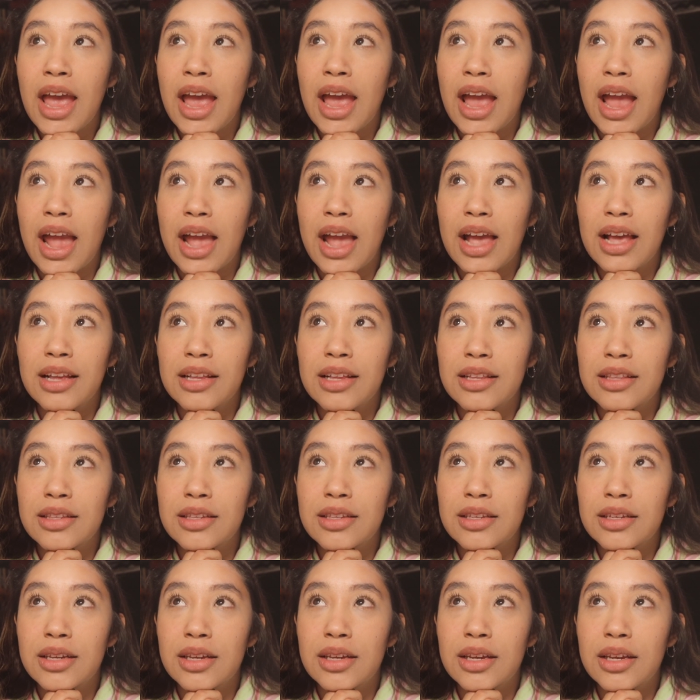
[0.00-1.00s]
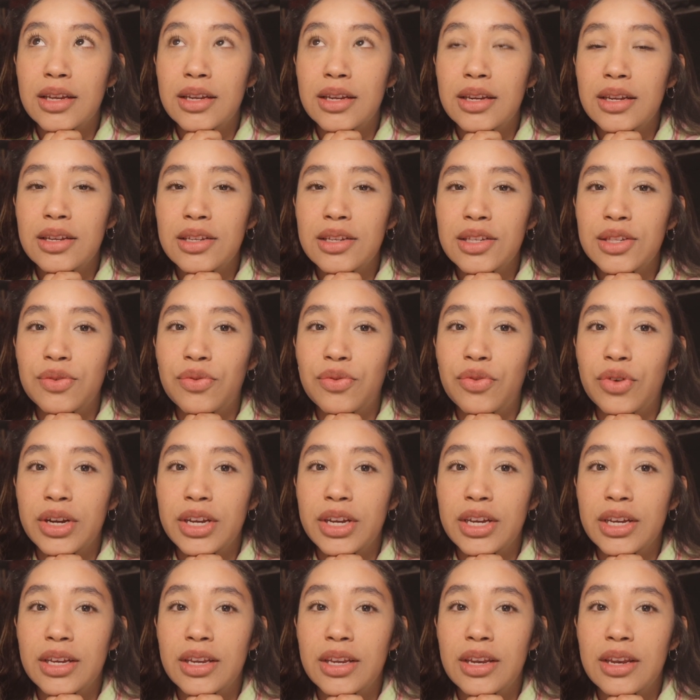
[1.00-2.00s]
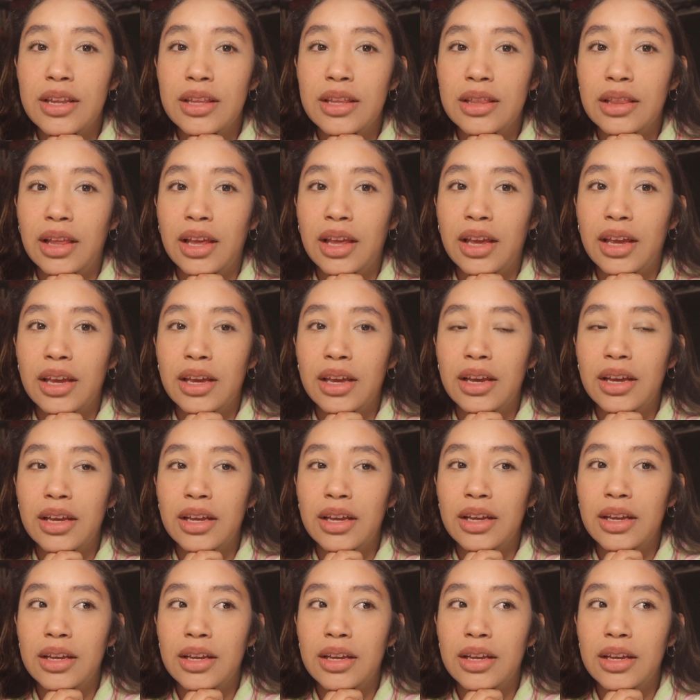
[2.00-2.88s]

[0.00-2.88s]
and it is freaking like